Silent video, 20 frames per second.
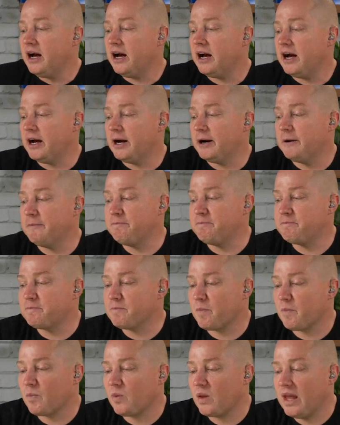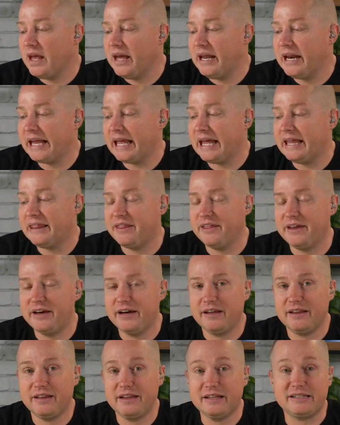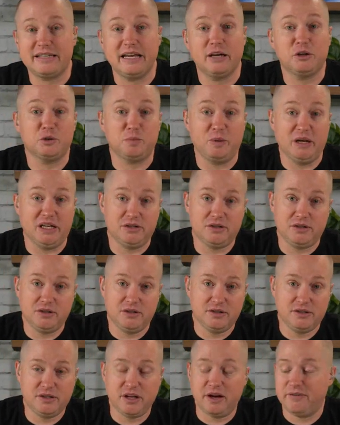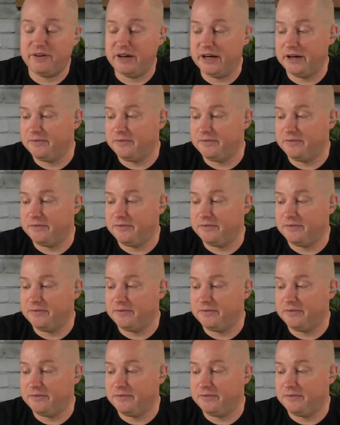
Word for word: um, and again, the, the sales pitch stuff